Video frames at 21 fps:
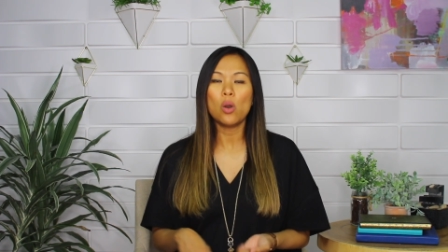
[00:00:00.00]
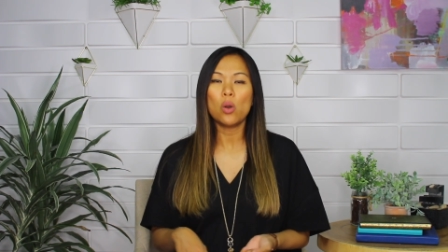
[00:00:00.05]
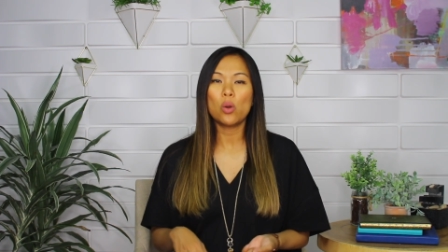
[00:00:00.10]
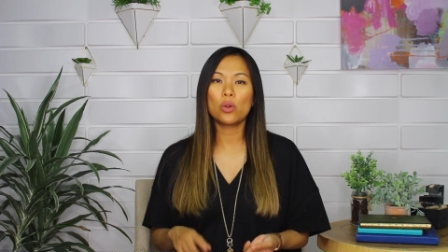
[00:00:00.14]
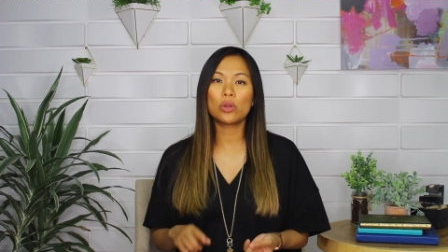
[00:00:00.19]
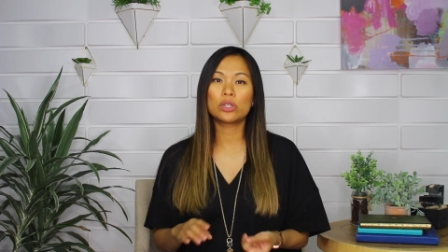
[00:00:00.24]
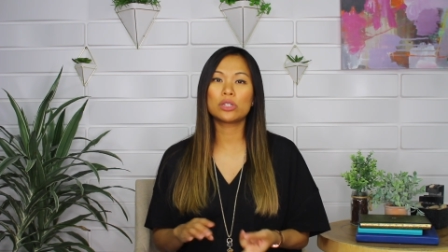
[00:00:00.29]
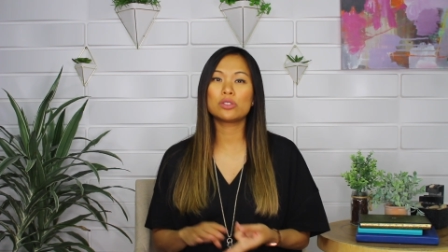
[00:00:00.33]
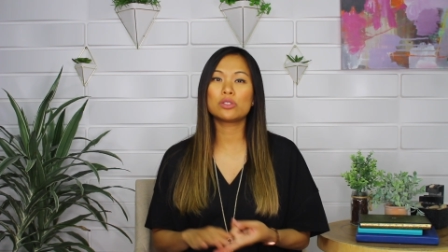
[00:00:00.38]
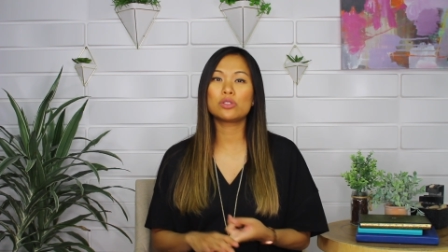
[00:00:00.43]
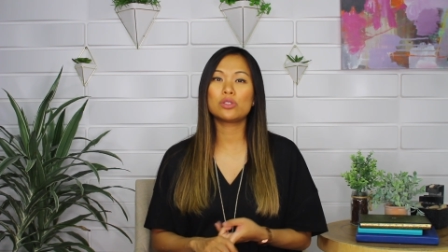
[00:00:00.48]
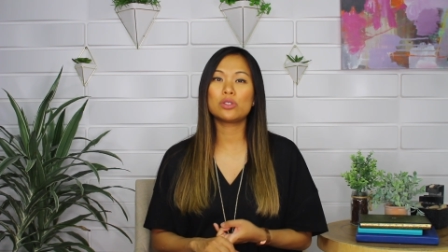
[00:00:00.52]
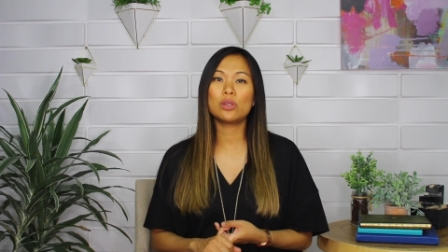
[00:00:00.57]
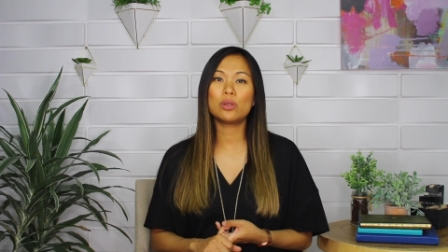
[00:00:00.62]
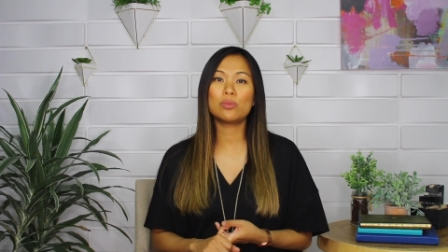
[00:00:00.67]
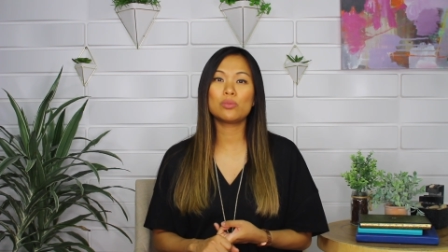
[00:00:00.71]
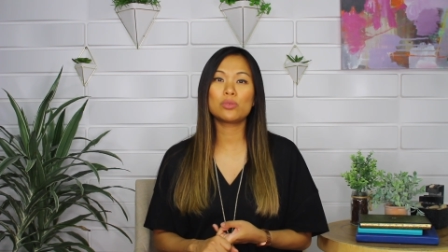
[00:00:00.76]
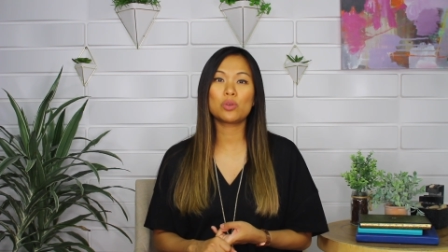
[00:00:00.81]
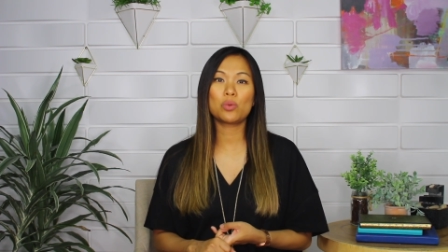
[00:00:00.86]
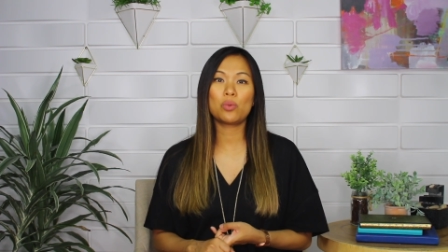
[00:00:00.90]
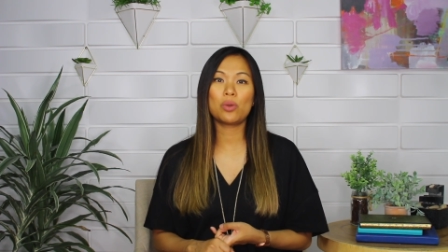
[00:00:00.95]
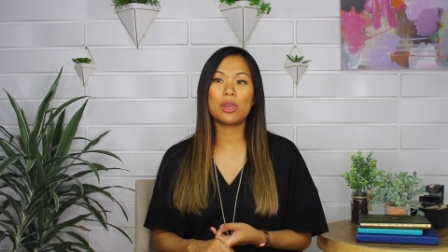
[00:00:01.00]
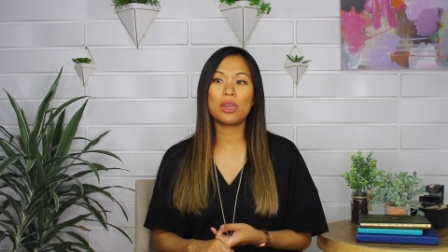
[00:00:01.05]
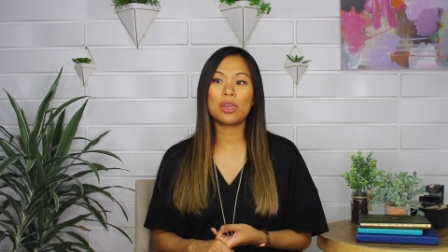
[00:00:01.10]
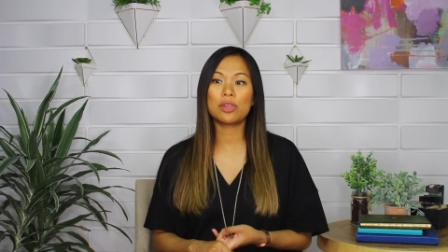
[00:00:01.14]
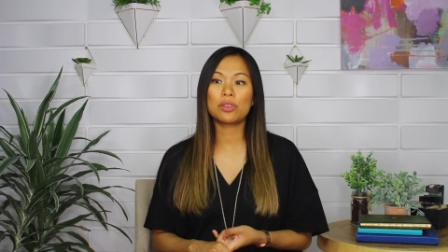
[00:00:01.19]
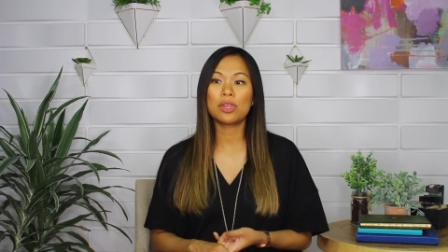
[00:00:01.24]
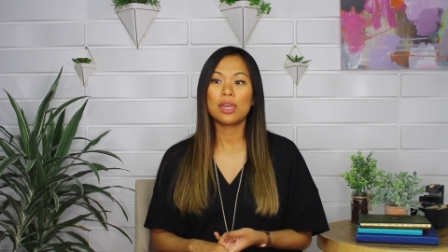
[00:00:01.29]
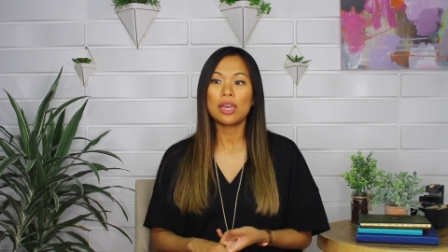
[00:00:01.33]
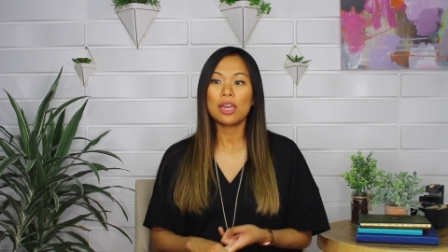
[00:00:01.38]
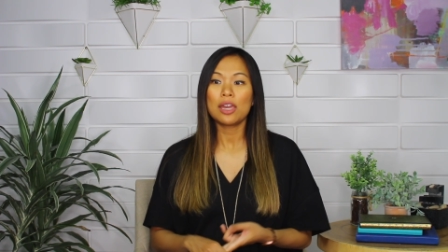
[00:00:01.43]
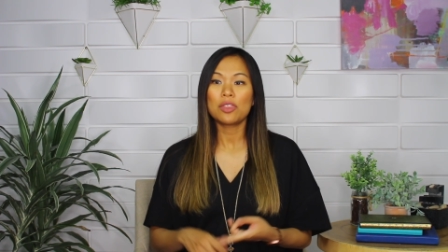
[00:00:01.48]
or consumed
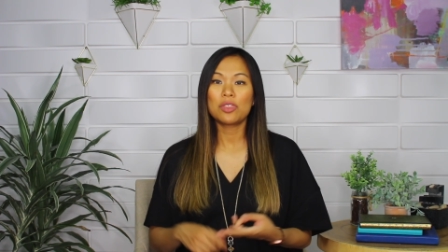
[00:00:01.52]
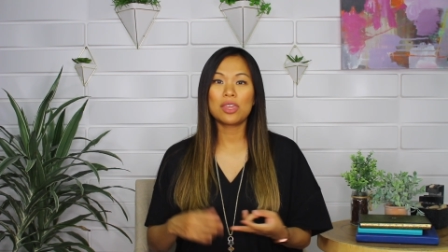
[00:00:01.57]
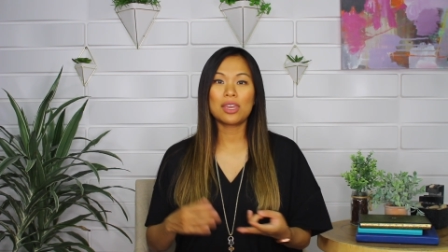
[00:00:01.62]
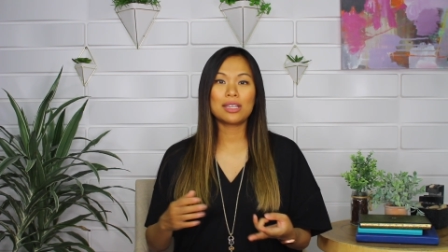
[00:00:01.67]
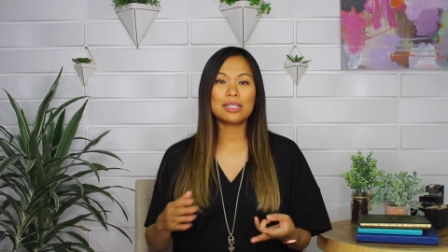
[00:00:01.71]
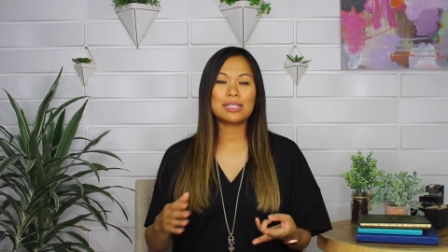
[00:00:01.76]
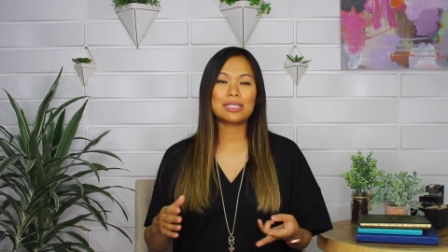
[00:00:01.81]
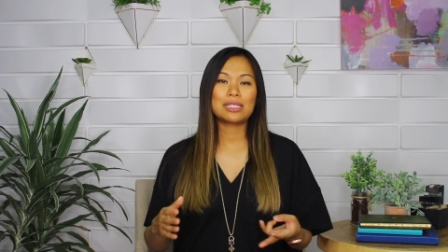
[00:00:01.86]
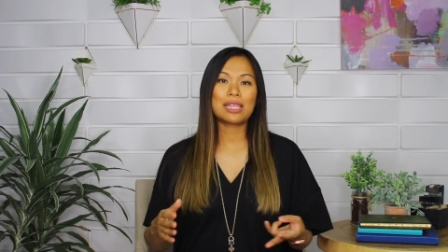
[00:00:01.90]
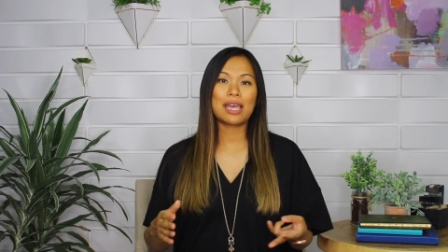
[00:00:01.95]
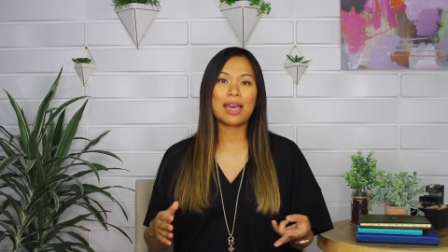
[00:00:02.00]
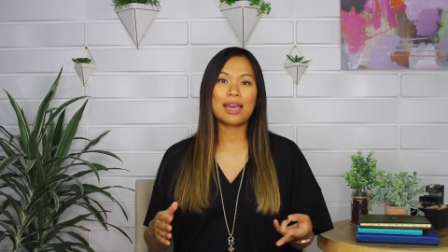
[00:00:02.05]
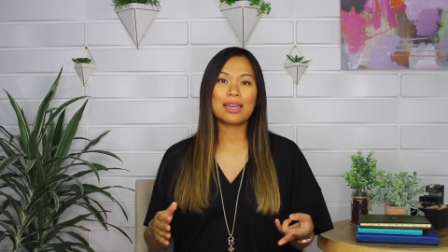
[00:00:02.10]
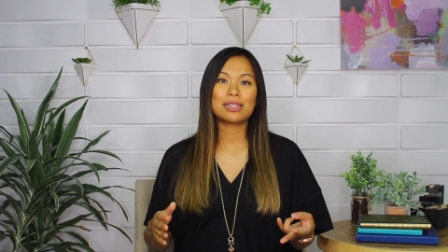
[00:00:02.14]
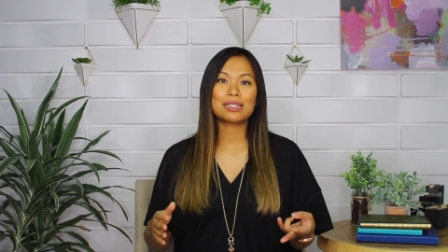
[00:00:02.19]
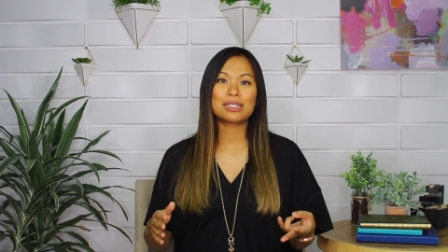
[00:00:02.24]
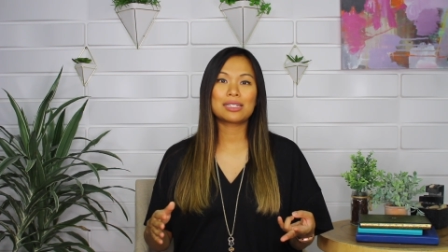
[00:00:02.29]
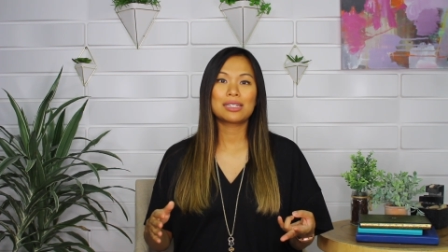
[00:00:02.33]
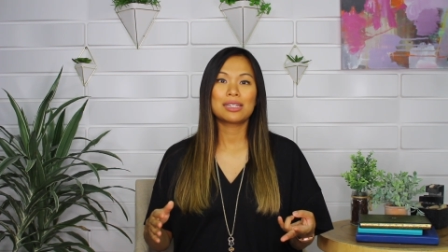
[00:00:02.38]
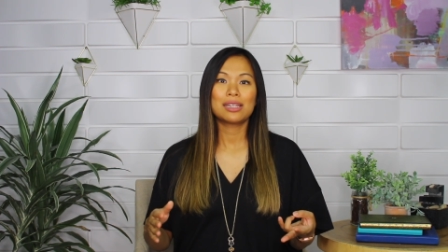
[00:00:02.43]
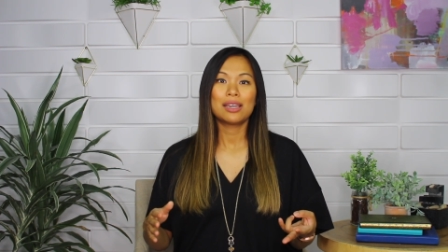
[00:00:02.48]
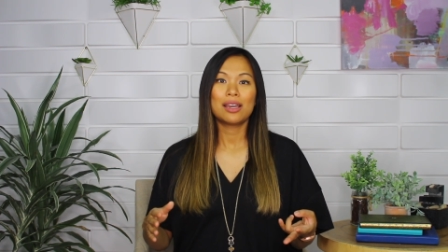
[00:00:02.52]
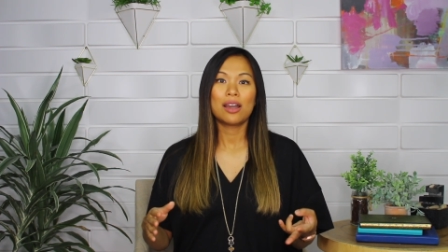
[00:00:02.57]
with things that